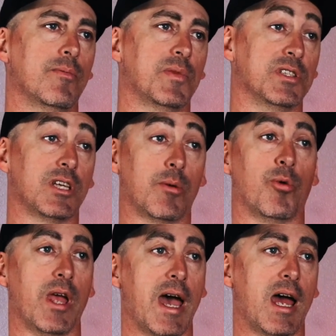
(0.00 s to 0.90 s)
The setup
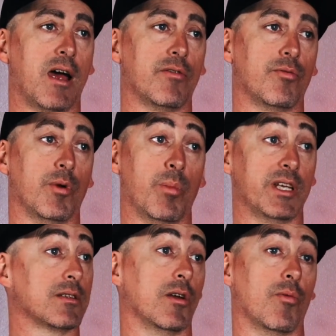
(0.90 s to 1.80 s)
we have, we
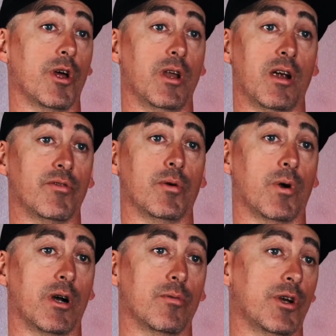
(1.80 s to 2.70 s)
basically run
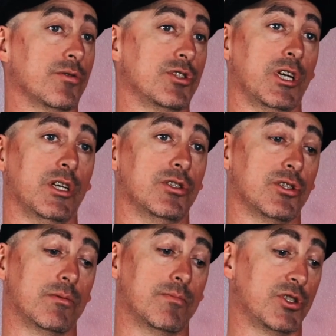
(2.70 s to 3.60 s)
everywhere. We don't
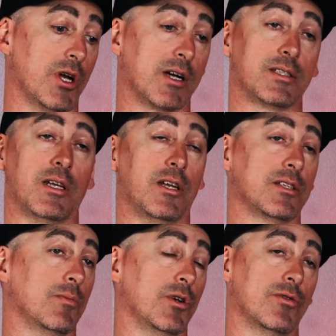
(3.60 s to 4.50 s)
change shock
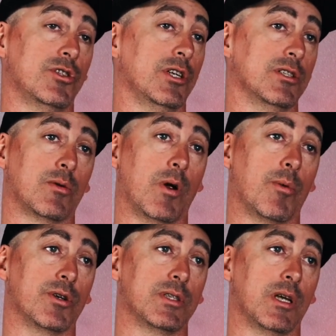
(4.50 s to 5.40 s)
settings and we don't change sway
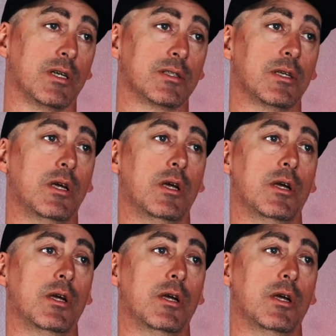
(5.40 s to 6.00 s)
bar settings.